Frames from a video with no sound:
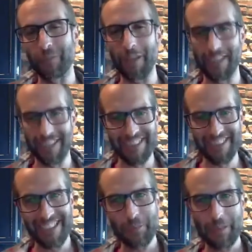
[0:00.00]
partner's
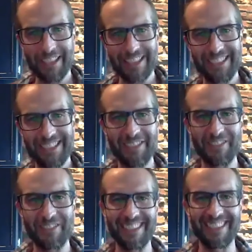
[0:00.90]
experience of
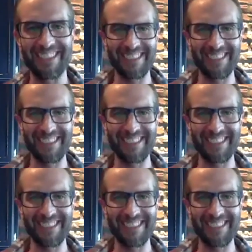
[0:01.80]
their mm.